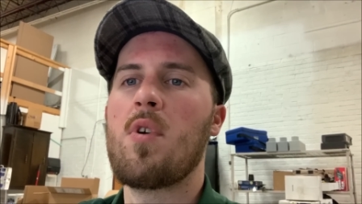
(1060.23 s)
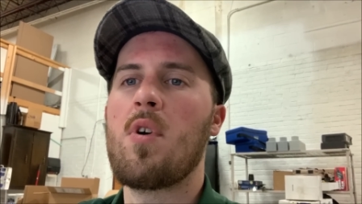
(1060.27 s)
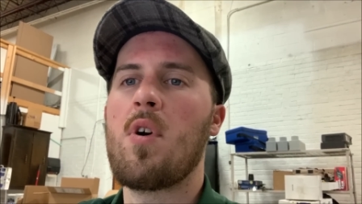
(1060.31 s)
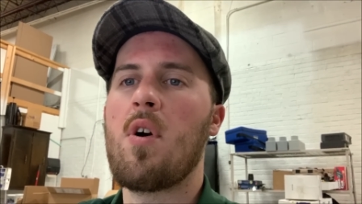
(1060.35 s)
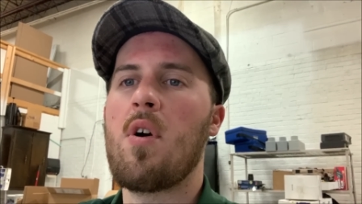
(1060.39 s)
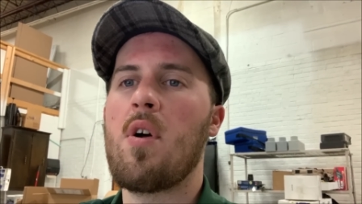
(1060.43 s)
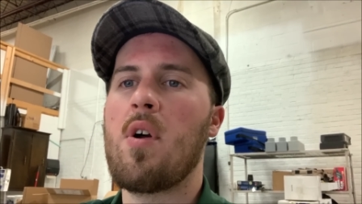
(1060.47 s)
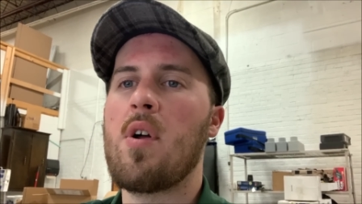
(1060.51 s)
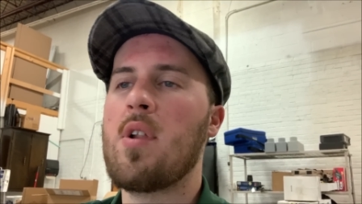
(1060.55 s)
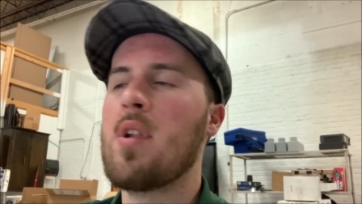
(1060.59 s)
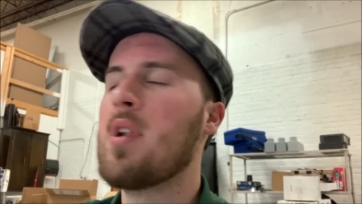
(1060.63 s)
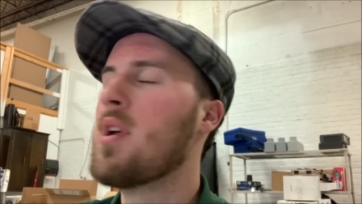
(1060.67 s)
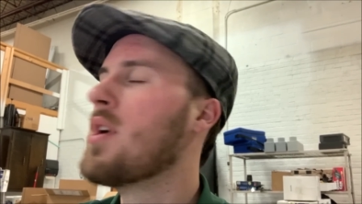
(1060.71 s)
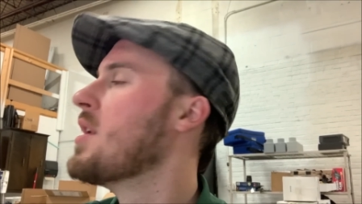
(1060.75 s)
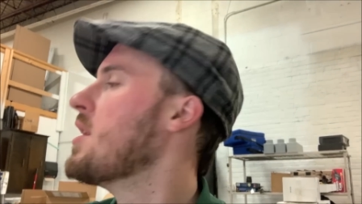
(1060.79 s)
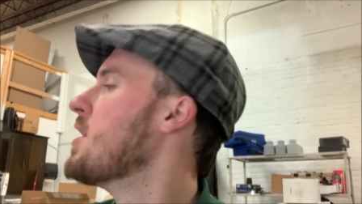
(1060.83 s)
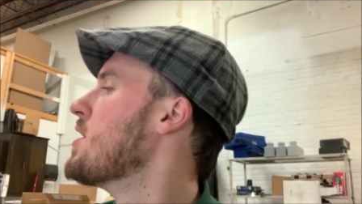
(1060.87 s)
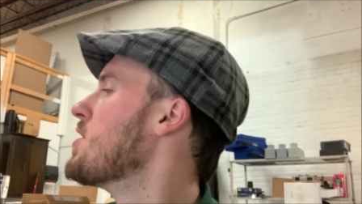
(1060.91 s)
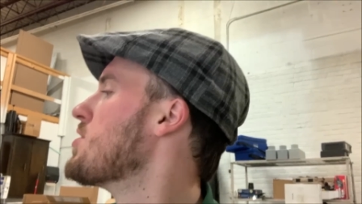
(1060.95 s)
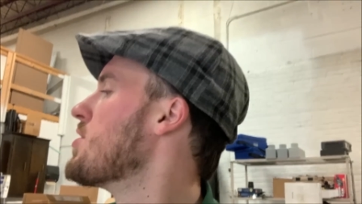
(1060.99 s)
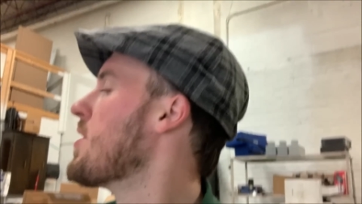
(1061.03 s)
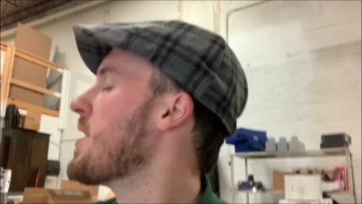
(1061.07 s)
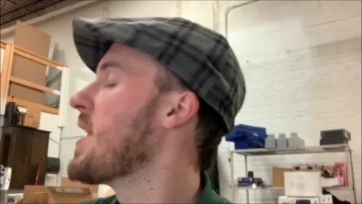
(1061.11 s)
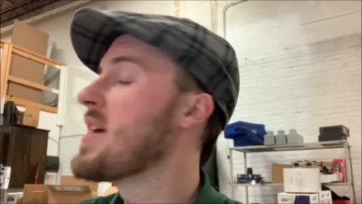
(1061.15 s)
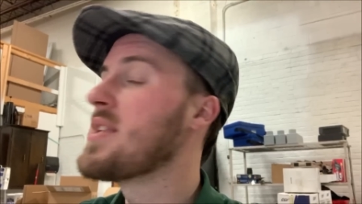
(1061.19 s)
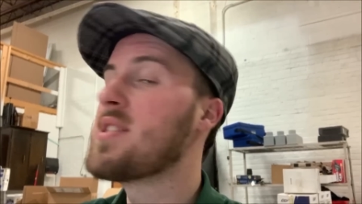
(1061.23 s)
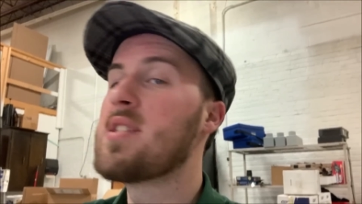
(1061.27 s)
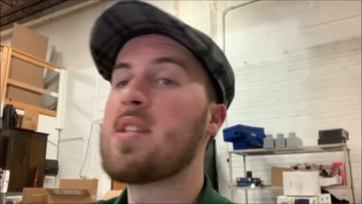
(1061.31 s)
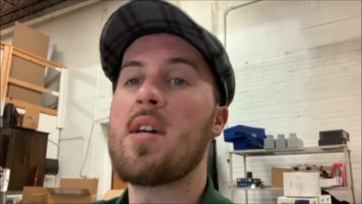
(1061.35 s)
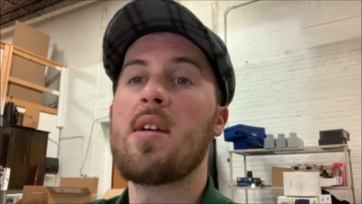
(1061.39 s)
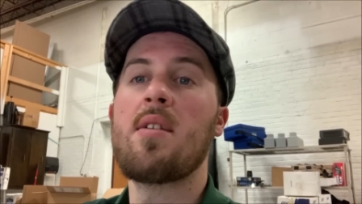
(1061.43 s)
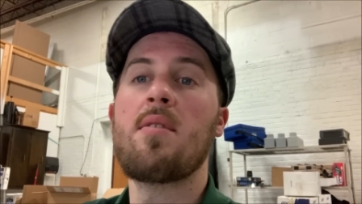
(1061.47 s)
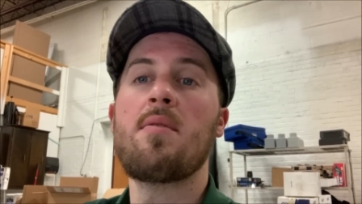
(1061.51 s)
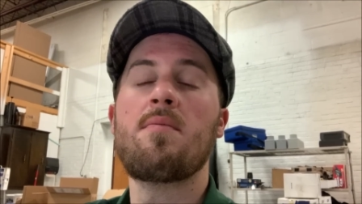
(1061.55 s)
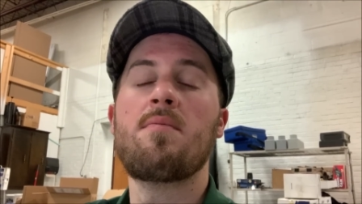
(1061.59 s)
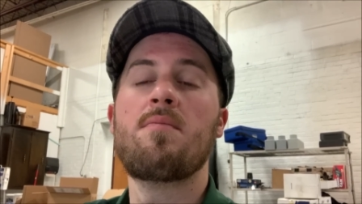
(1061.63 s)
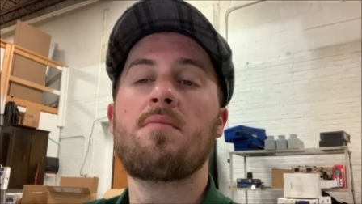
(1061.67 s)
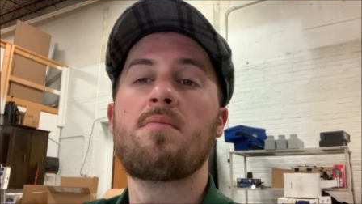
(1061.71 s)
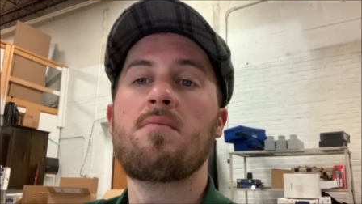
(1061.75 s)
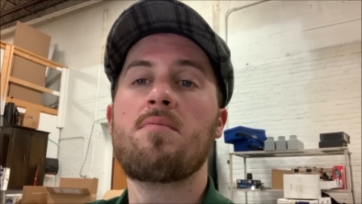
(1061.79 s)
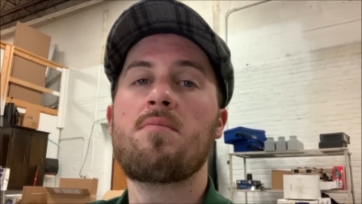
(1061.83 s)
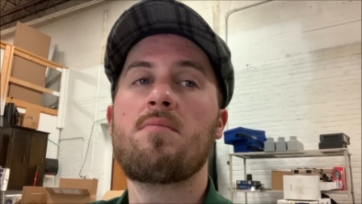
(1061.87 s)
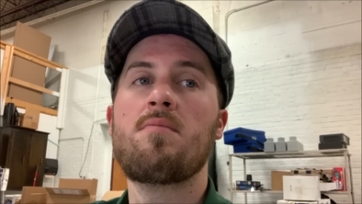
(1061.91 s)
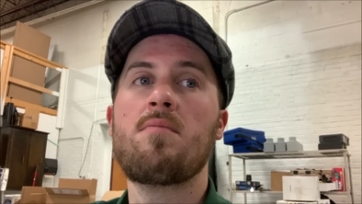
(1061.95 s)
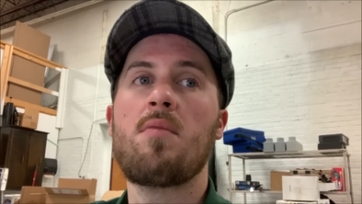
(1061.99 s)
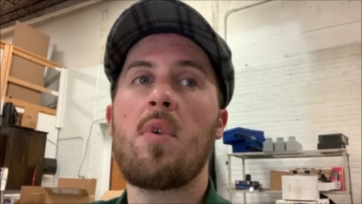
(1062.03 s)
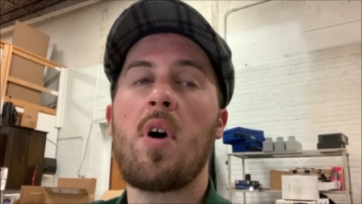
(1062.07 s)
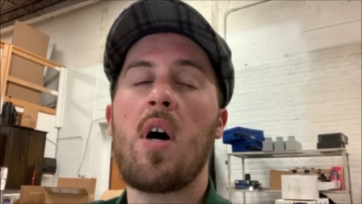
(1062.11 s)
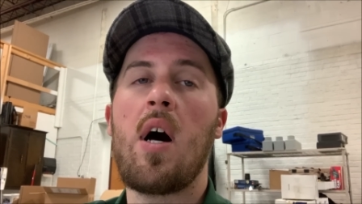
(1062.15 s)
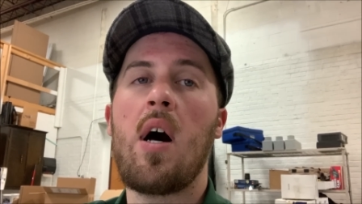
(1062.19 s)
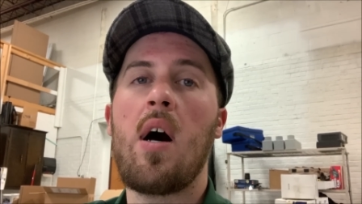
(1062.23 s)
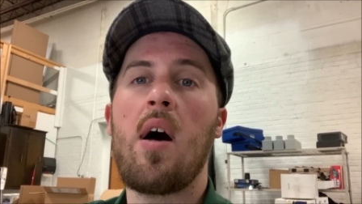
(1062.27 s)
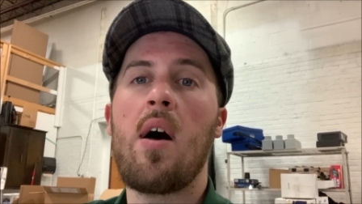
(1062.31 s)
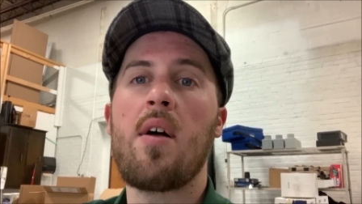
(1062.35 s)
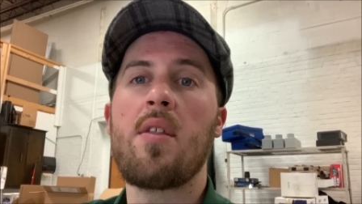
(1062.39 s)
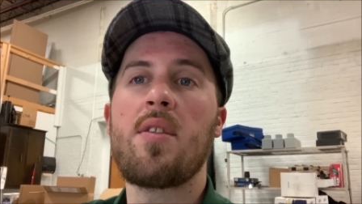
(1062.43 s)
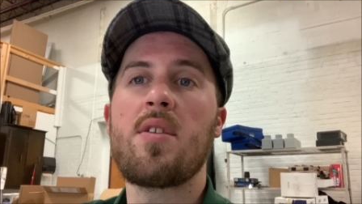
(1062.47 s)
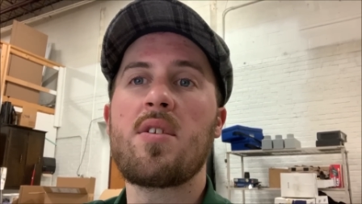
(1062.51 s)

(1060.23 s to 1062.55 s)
All right. So that's it. Uh,